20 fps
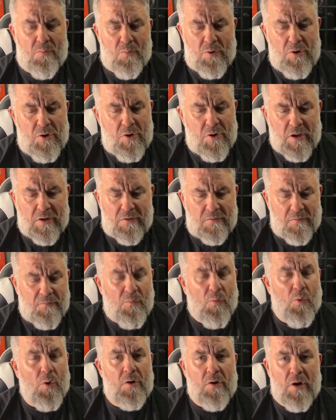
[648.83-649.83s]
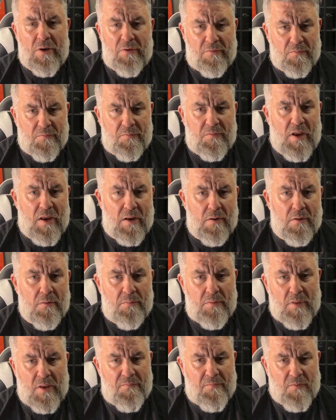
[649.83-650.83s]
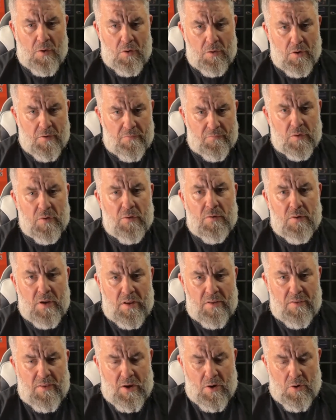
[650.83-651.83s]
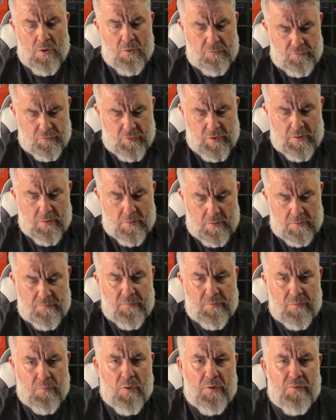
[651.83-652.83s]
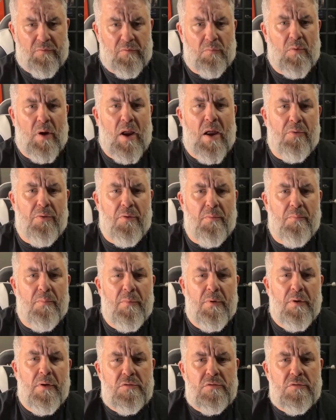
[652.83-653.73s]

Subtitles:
When you get to 4 grains of sand, they fall over and they all trigger onto the ones around them.